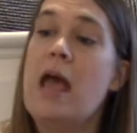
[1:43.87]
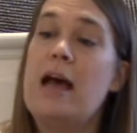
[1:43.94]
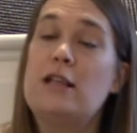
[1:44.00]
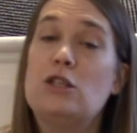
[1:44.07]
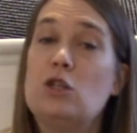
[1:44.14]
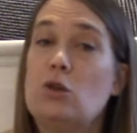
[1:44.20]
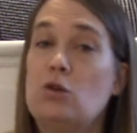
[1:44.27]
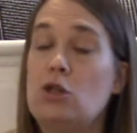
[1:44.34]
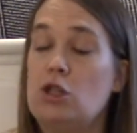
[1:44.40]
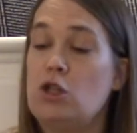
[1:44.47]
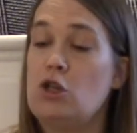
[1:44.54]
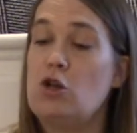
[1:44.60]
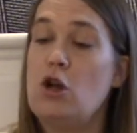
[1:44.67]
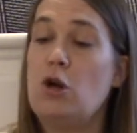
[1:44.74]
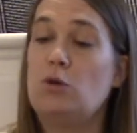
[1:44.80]
And so just
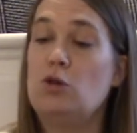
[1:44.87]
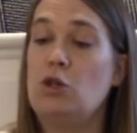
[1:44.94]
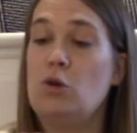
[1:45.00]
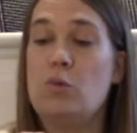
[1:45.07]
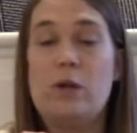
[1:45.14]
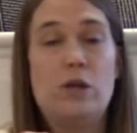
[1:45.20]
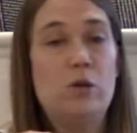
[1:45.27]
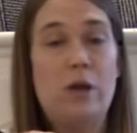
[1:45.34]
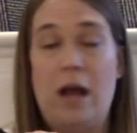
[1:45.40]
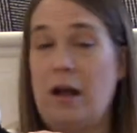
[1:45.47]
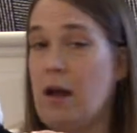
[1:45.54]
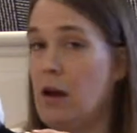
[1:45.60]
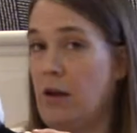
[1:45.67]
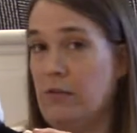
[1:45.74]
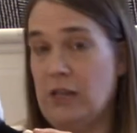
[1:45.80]
so you know too, we do
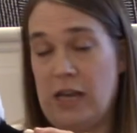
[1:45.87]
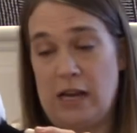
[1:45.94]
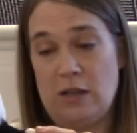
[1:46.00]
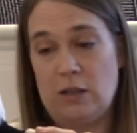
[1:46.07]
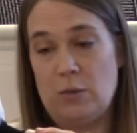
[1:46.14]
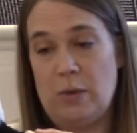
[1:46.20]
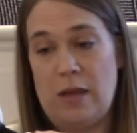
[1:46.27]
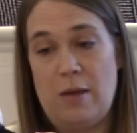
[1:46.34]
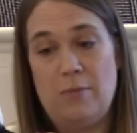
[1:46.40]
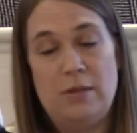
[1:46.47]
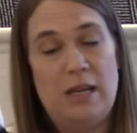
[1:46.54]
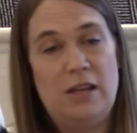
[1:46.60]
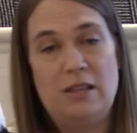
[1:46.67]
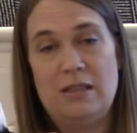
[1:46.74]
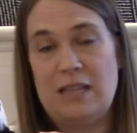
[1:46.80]
not cut off tails, we keep
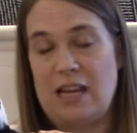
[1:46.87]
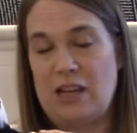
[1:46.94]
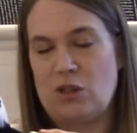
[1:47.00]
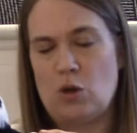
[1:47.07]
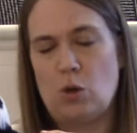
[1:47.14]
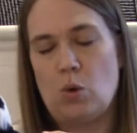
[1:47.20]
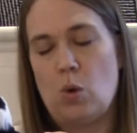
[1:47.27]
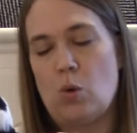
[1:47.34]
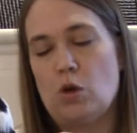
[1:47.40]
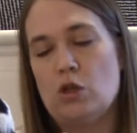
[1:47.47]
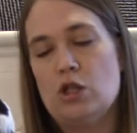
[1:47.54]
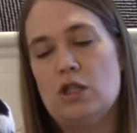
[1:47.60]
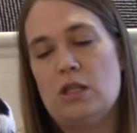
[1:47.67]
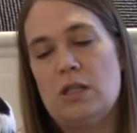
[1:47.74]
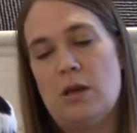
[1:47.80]
tails. Tails are
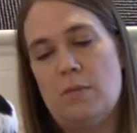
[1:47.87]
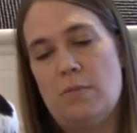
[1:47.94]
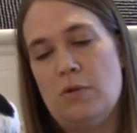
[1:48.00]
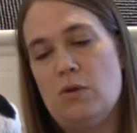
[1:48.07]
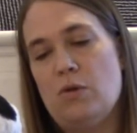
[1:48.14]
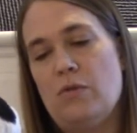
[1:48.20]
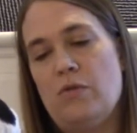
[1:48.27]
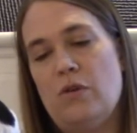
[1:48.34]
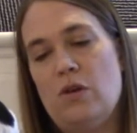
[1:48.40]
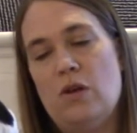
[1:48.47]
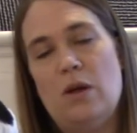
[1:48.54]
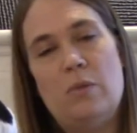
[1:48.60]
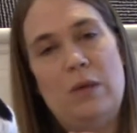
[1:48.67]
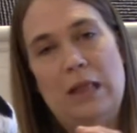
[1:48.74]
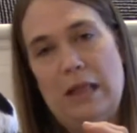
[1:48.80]
gorgeous, they're
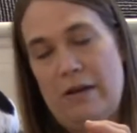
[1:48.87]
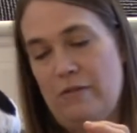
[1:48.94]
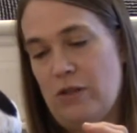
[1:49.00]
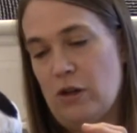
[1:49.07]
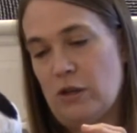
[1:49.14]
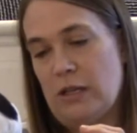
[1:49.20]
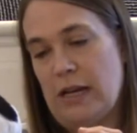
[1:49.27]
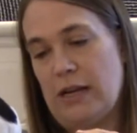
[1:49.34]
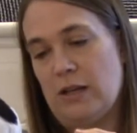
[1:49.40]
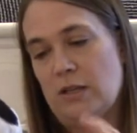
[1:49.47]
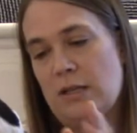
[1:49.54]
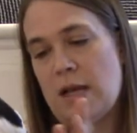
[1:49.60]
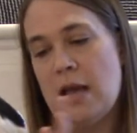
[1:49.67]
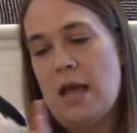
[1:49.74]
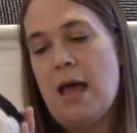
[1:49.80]
beautiful, we love their
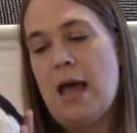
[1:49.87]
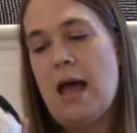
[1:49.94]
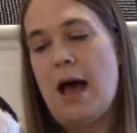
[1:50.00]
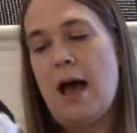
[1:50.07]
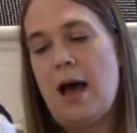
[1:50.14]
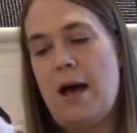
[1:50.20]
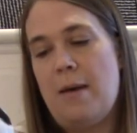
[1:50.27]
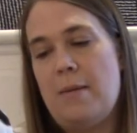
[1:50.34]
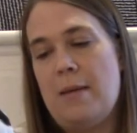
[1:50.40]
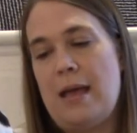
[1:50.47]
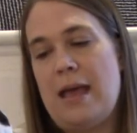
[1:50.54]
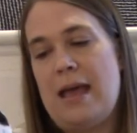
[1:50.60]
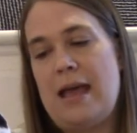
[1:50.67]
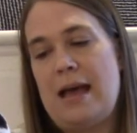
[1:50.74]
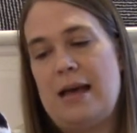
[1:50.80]
tails,
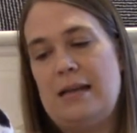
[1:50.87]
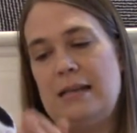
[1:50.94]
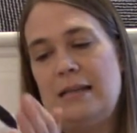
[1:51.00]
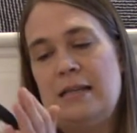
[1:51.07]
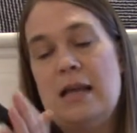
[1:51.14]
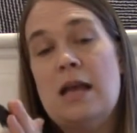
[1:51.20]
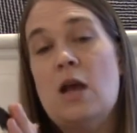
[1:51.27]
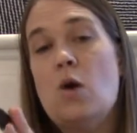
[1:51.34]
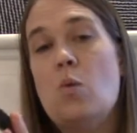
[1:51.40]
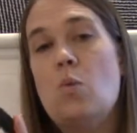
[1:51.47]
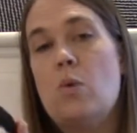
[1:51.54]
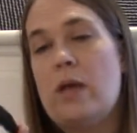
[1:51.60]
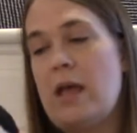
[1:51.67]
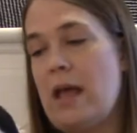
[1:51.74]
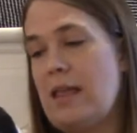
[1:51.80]
and
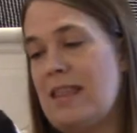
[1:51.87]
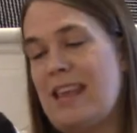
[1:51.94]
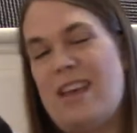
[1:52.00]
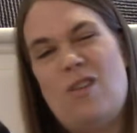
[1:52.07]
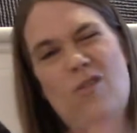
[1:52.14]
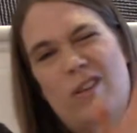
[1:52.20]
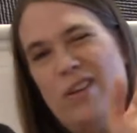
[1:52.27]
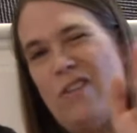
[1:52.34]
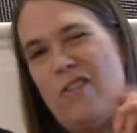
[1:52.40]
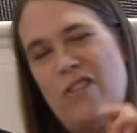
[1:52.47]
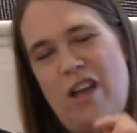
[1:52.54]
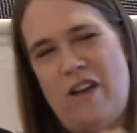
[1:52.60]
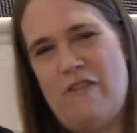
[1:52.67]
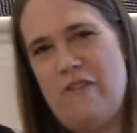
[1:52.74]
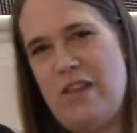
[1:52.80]
they get real
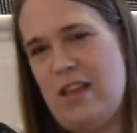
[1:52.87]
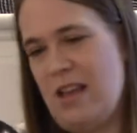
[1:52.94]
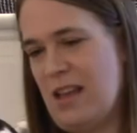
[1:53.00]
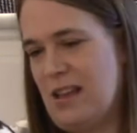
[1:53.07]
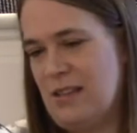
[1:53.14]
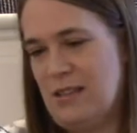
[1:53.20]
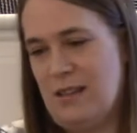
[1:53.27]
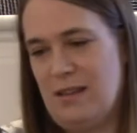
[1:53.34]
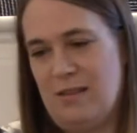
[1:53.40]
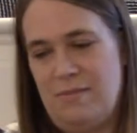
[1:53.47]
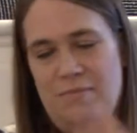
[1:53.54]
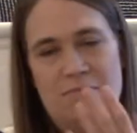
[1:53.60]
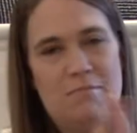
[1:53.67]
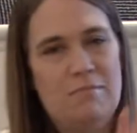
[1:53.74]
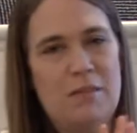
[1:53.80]
fluffy, and
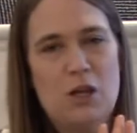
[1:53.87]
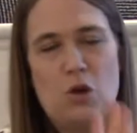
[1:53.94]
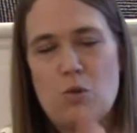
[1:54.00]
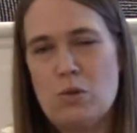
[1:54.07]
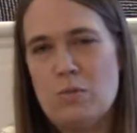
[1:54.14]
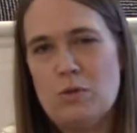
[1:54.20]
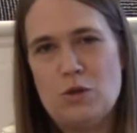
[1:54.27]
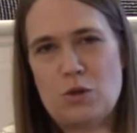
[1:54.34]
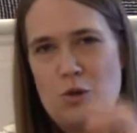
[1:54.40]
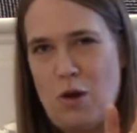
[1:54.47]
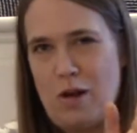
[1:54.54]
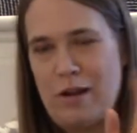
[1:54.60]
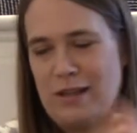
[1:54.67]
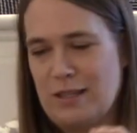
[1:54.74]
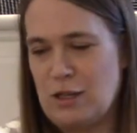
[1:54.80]
the groomers do
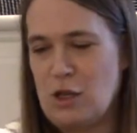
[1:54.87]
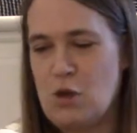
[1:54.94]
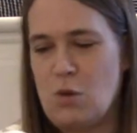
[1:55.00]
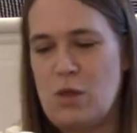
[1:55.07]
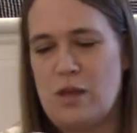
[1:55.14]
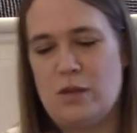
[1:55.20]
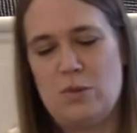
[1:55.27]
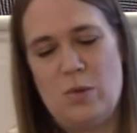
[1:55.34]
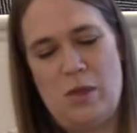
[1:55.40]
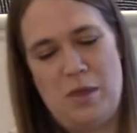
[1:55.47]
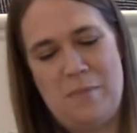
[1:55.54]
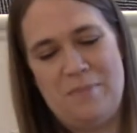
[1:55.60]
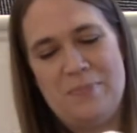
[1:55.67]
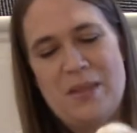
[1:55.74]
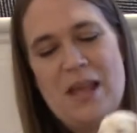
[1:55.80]
all kinds of cute things with
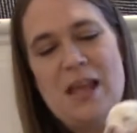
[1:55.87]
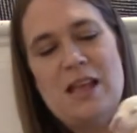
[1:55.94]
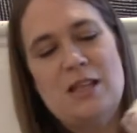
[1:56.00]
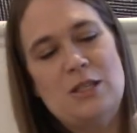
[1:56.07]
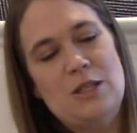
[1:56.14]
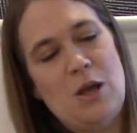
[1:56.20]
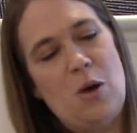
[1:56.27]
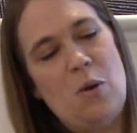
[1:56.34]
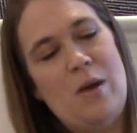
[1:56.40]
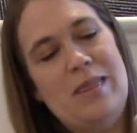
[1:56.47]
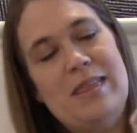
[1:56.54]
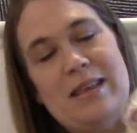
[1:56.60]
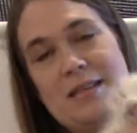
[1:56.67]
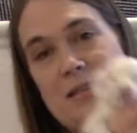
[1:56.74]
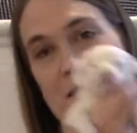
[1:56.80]
them. So
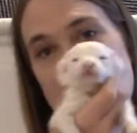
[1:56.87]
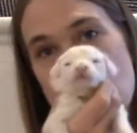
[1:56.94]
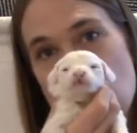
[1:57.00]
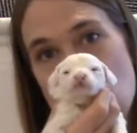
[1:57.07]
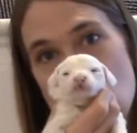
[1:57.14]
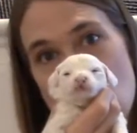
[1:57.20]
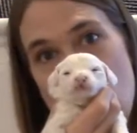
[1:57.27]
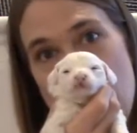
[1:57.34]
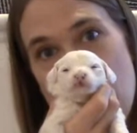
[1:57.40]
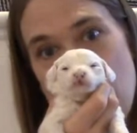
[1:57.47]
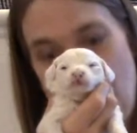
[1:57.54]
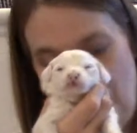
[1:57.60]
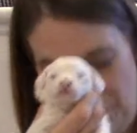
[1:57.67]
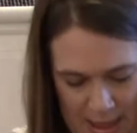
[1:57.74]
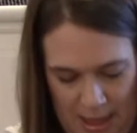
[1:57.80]
this is Mr.
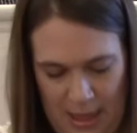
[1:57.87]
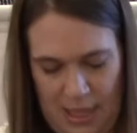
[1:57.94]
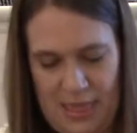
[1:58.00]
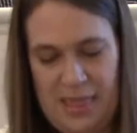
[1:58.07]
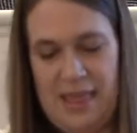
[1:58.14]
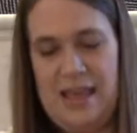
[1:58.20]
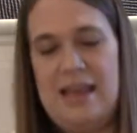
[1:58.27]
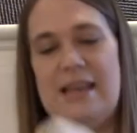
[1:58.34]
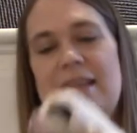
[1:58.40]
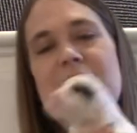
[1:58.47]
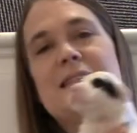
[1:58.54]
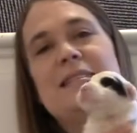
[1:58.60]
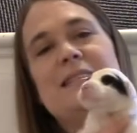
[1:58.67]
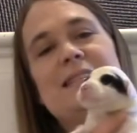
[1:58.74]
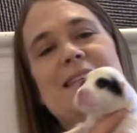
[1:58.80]
Whitaker, and
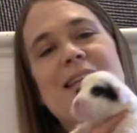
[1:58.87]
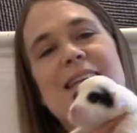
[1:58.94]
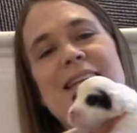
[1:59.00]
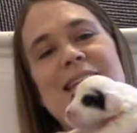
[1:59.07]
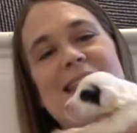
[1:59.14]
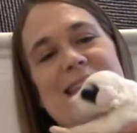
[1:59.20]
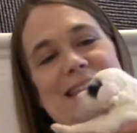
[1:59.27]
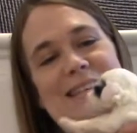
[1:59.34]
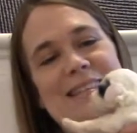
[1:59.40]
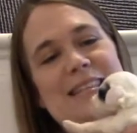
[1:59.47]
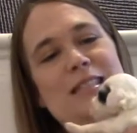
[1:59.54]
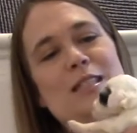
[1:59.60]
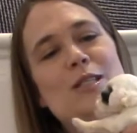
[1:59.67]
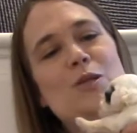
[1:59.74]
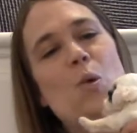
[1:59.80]
this
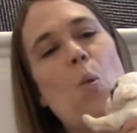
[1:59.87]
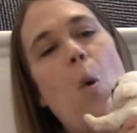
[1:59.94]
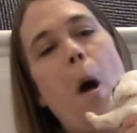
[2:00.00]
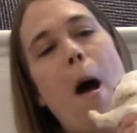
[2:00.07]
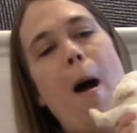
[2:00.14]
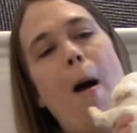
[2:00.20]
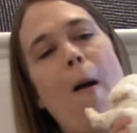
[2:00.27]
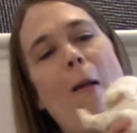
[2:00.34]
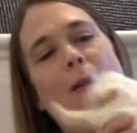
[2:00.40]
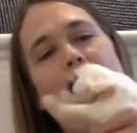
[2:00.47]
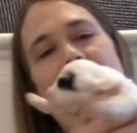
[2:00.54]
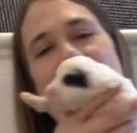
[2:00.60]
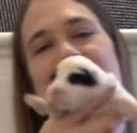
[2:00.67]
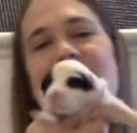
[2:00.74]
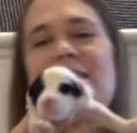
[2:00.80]
is
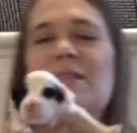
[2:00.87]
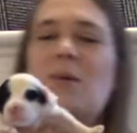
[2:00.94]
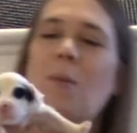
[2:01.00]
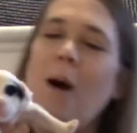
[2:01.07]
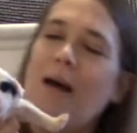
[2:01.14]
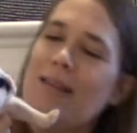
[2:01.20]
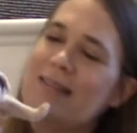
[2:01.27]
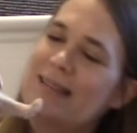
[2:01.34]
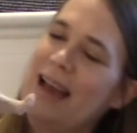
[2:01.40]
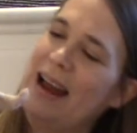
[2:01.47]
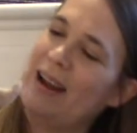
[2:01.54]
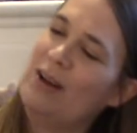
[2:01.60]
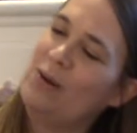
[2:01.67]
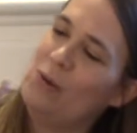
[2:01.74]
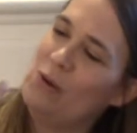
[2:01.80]
Squall. Squall has
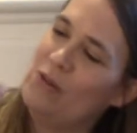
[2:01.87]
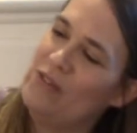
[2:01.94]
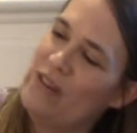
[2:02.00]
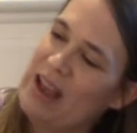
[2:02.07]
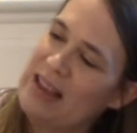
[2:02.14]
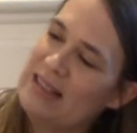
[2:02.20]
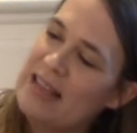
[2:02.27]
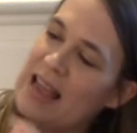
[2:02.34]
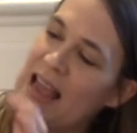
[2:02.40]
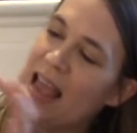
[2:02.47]
got a cool face.